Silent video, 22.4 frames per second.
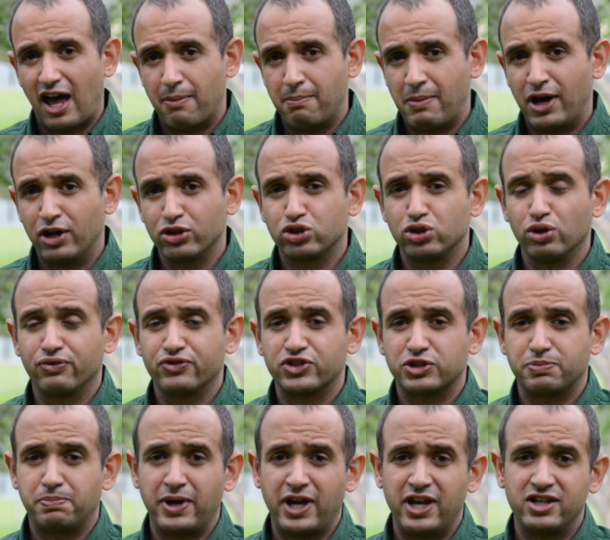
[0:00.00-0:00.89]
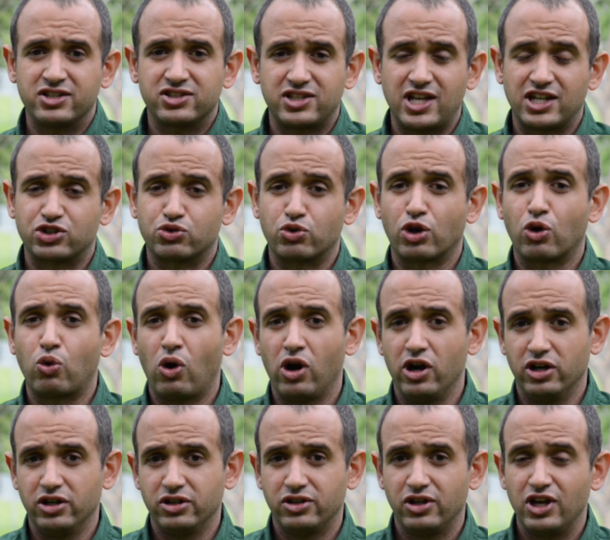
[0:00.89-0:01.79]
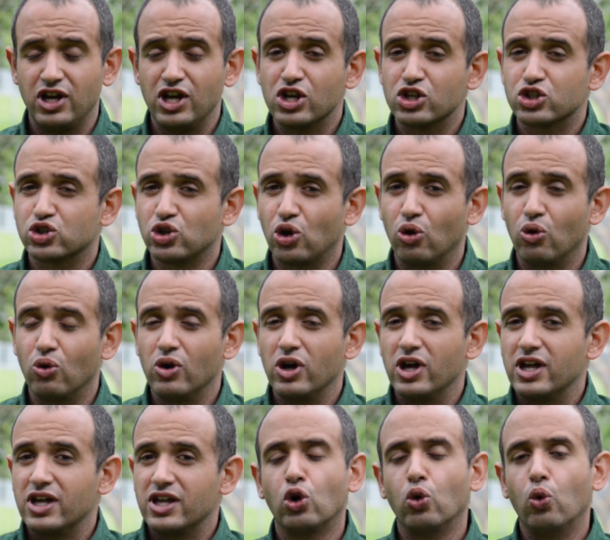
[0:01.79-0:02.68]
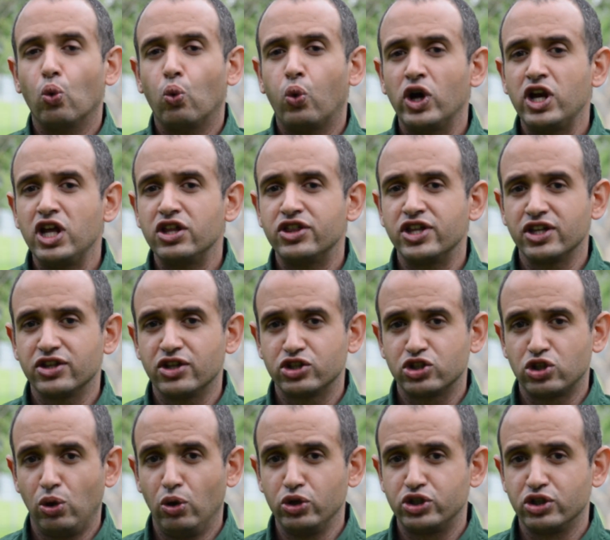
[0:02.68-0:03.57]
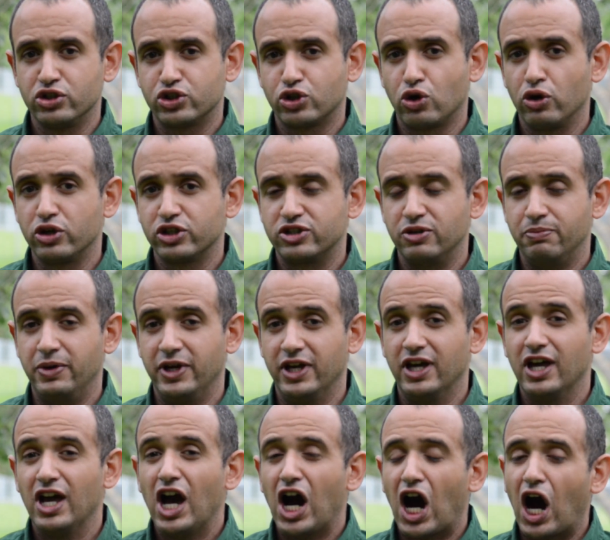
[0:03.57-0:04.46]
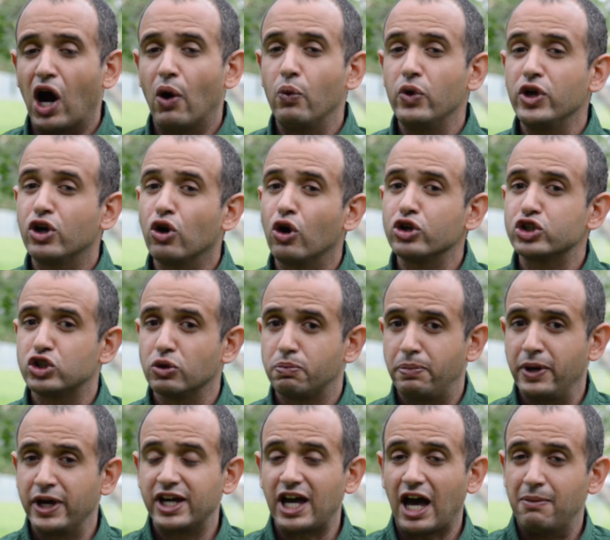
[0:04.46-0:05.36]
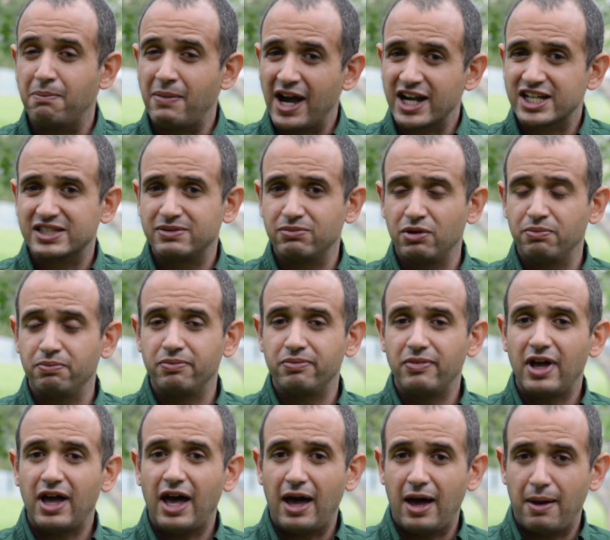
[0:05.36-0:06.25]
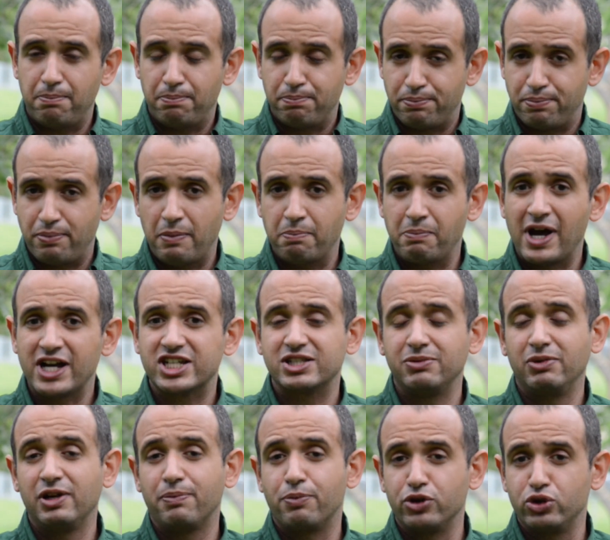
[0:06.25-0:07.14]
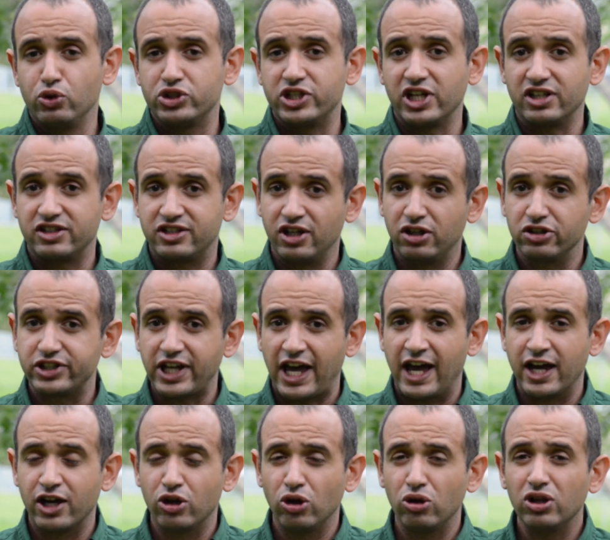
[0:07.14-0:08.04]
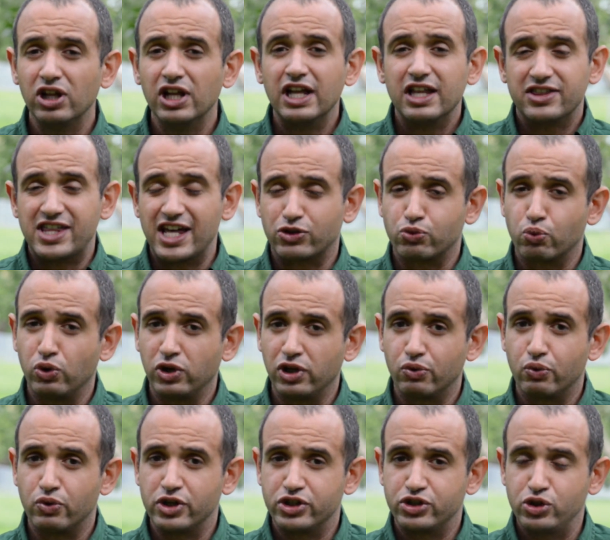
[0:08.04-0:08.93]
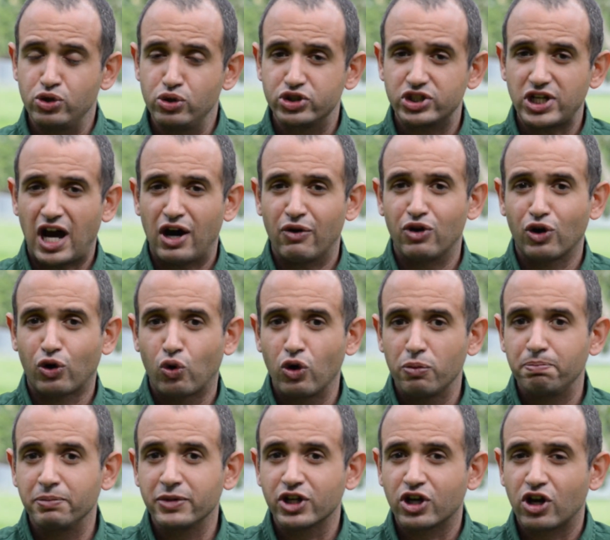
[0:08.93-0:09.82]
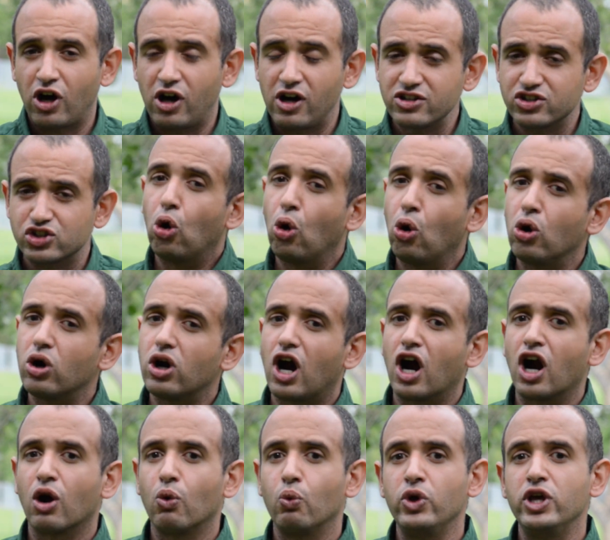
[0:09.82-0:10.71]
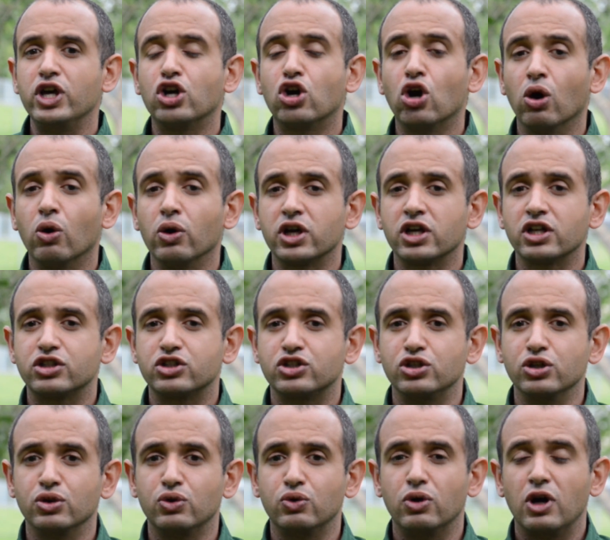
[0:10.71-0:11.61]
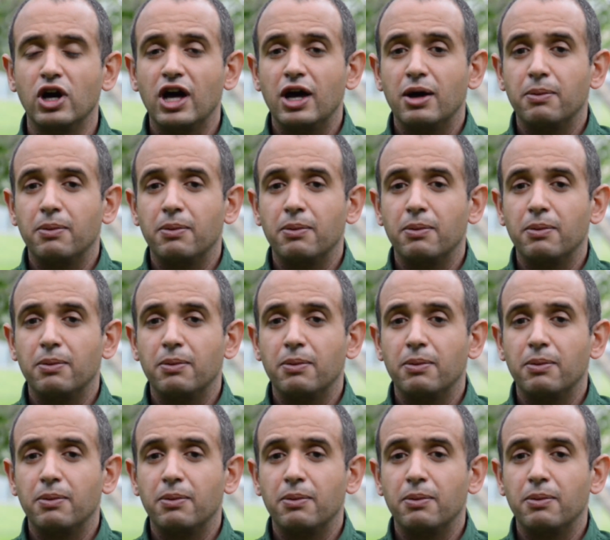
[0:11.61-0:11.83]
amount of space that's required. So what do you think the solution is going to be? Are we going to pick a maximally producing tilt angle that will reduce our equipment cost, or are we going to